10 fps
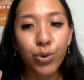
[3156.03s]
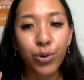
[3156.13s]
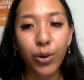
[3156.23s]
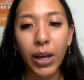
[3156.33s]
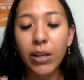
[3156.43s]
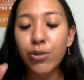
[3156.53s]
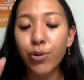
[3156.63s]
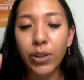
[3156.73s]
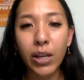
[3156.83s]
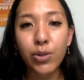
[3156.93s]
Okay, so
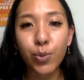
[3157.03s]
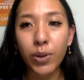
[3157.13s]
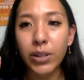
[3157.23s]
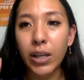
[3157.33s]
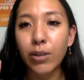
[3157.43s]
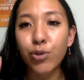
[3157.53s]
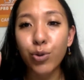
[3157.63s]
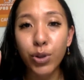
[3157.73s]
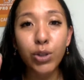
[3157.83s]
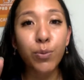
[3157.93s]
that's one thing. So you
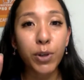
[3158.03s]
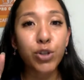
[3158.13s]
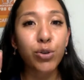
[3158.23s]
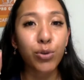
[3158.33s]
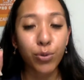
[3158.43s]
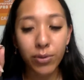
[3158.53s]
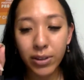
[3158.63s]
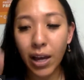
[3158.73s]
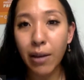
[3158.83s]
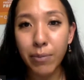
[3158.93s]
need to make sure you
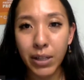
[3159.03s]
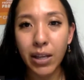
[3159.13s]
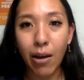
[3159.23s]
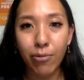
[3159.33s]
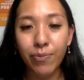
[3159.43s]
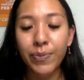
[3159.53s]
time it down.